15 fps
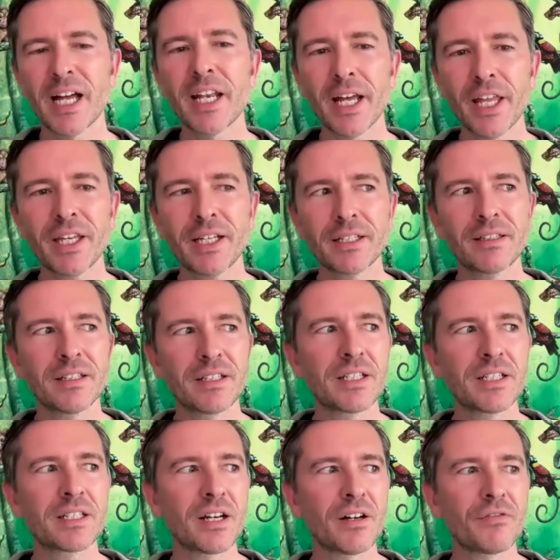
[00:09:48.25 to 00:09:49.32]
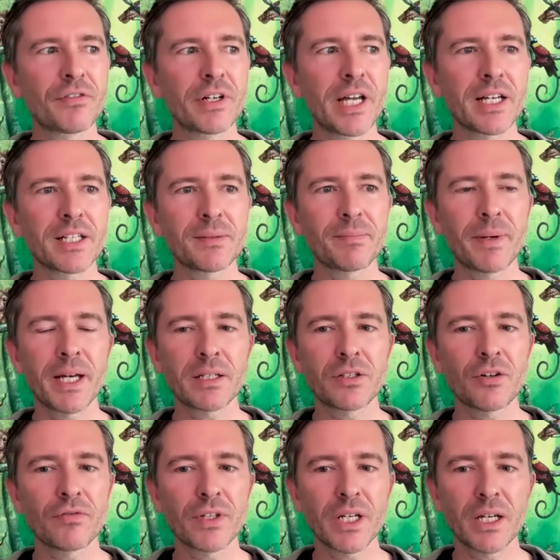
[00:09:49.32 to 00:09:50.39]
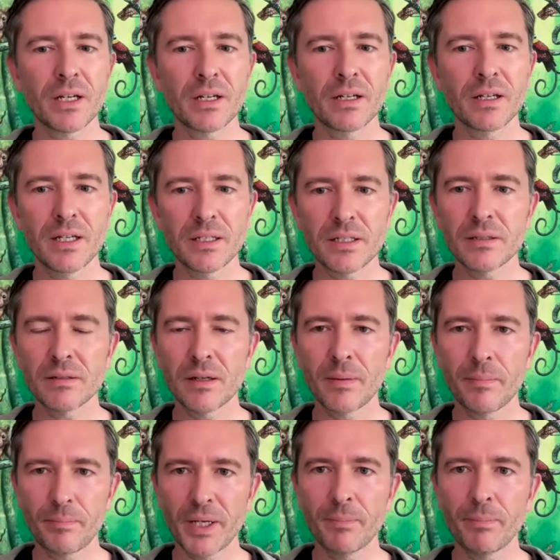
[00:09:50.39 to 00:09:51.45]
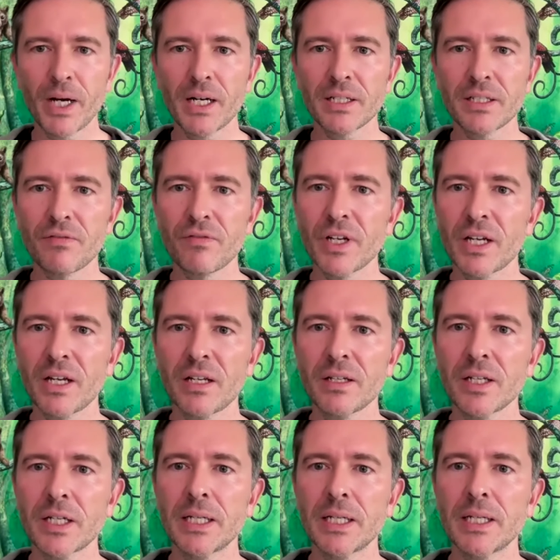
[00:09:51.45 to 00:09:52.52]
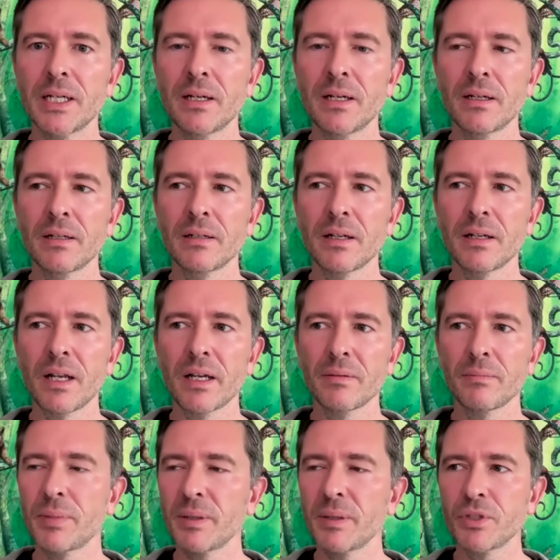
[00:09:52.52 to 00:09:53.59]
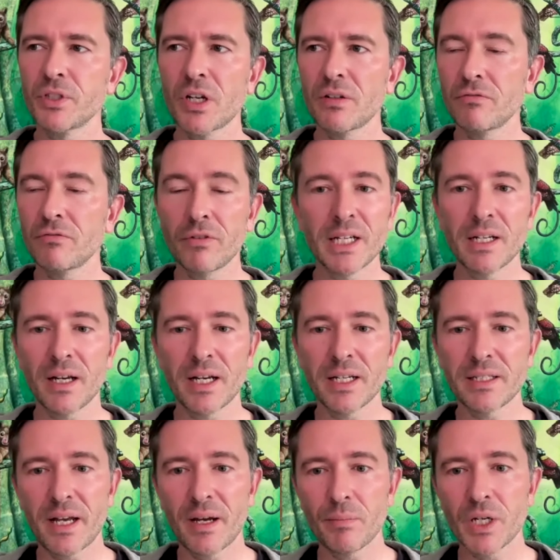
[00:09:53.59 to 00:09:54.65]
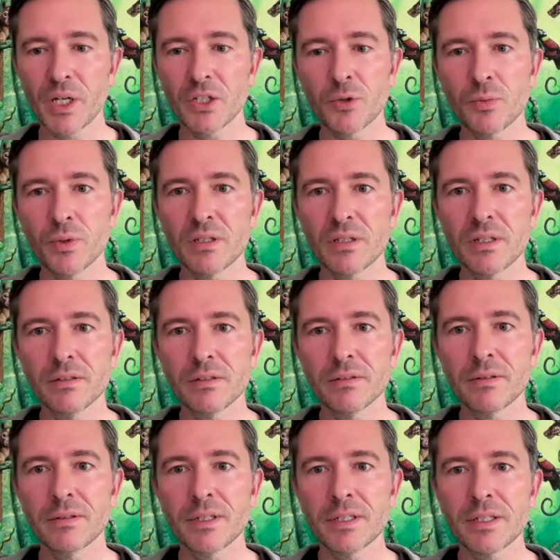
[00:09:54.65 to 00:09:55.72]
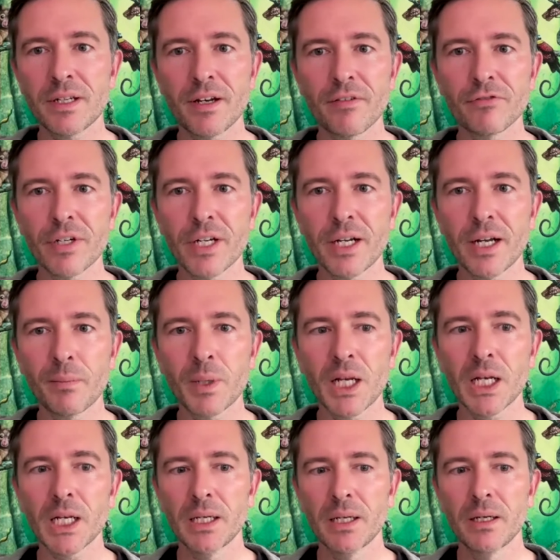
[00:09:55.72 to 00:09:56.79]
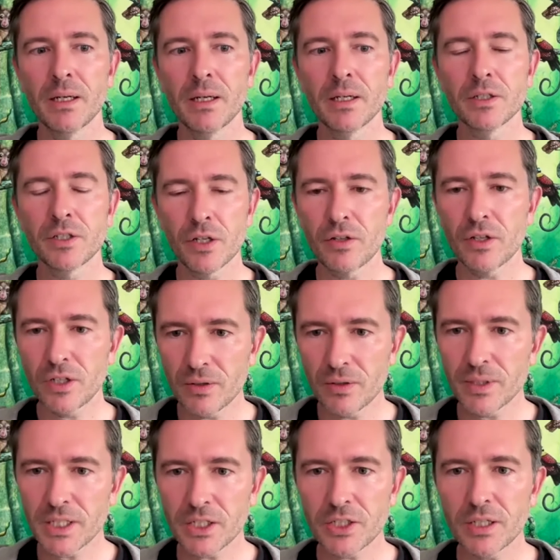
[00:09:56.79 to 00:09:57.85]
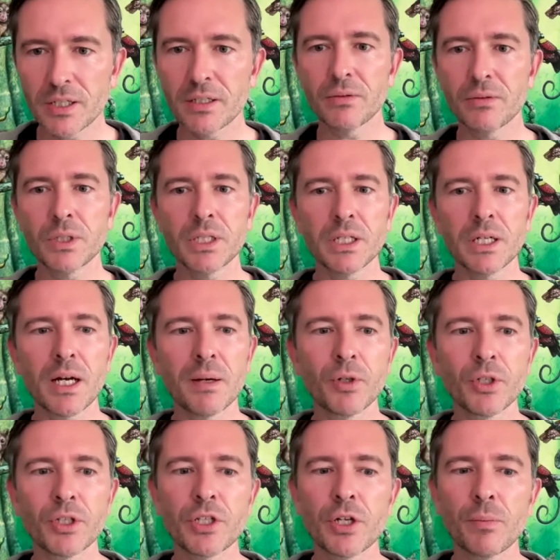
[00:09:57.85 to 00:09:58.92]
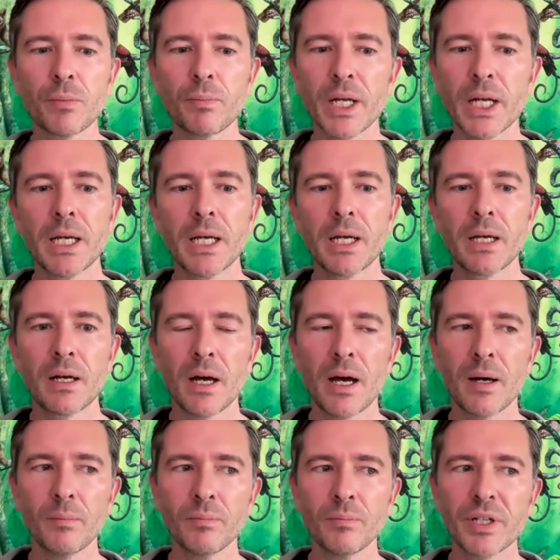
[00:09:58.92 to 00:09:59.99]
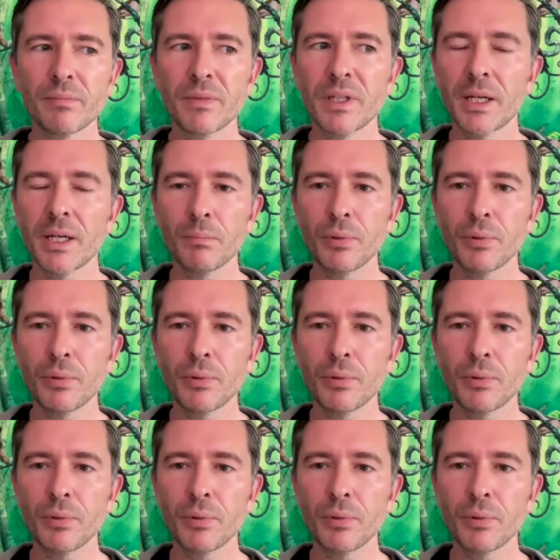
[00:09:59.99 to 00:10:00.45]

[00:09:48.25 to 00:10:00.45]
and I think the discovery aspect of it is a big part of it, and like people don't realize how much we're still discovering. I mean, so the new edition I know we're going to come on to, but something